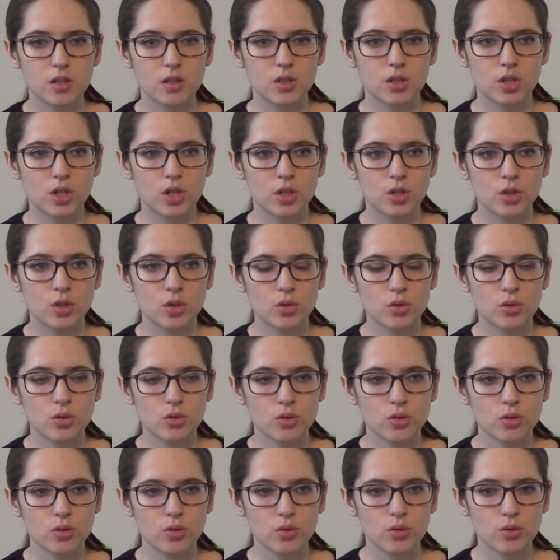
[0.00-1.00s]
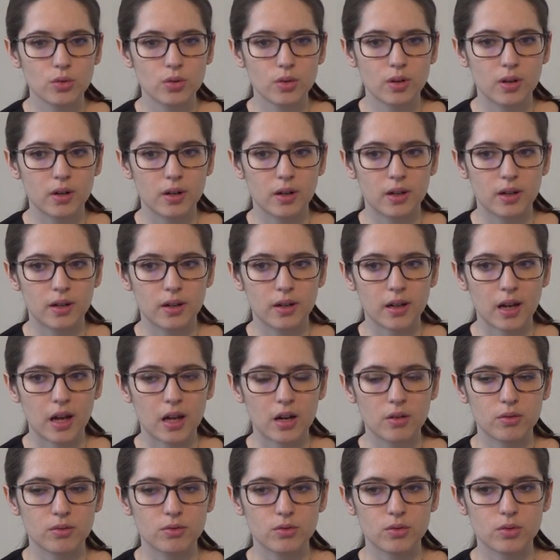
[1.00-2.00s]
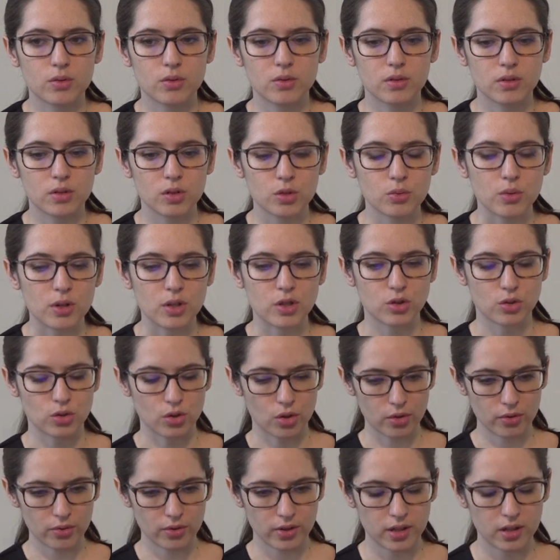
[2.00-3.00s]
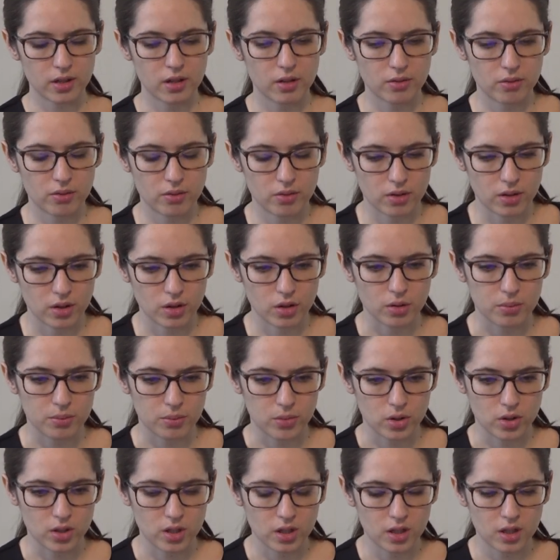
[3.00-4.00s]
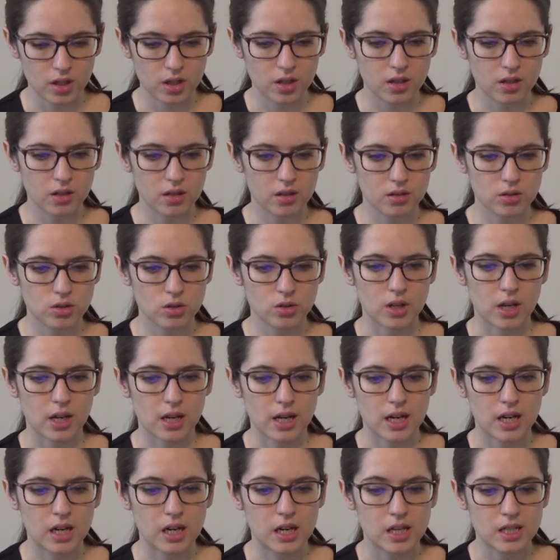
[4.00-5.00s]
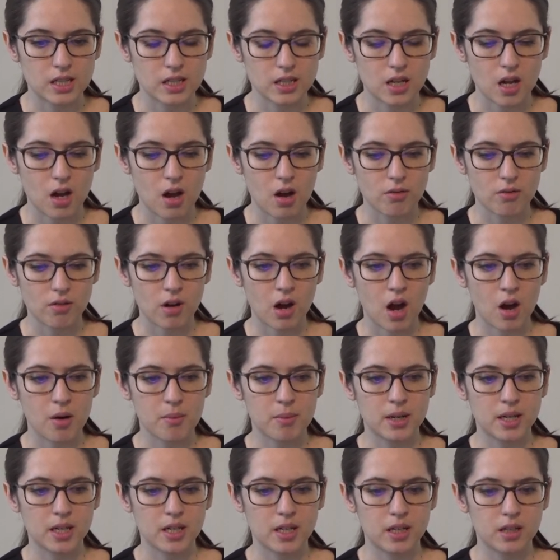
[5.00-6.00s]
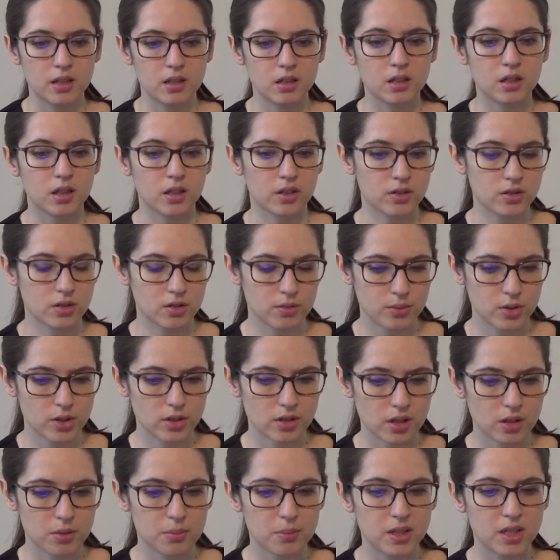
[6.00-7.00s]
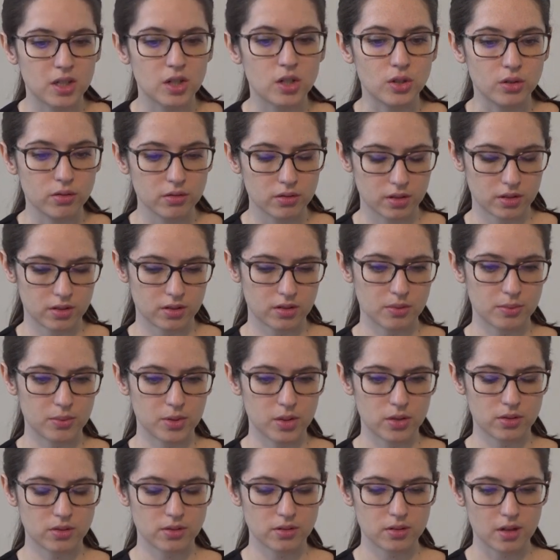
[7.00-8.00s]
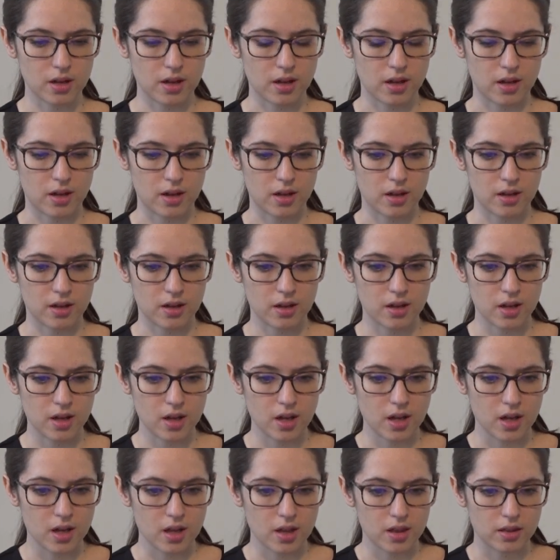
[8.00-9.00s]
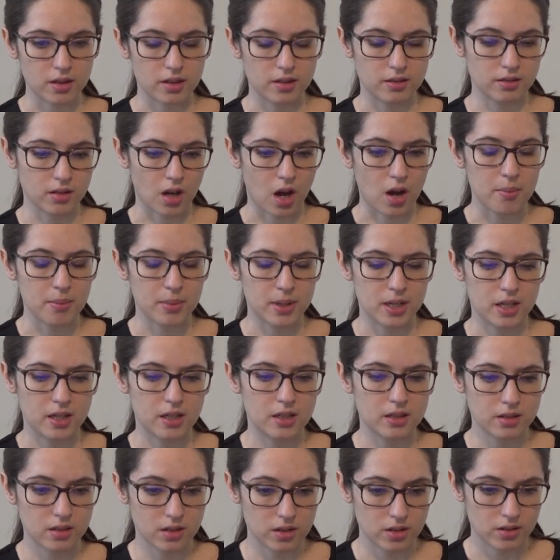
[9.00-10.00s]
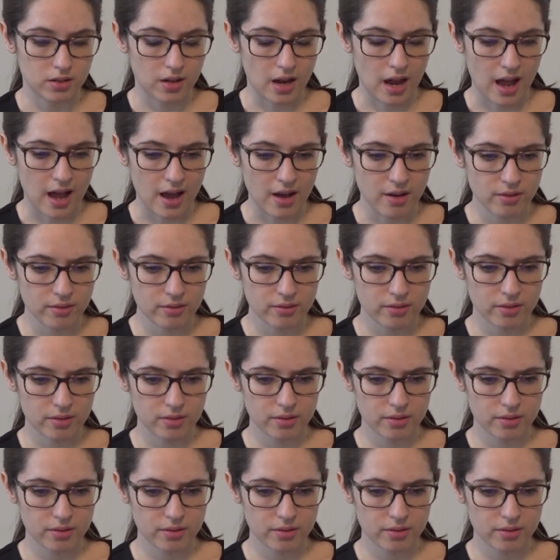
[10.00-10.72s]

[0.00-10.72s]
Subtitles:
Did you kind of do a survey of the community to get an idea of how many new customers these companies could have?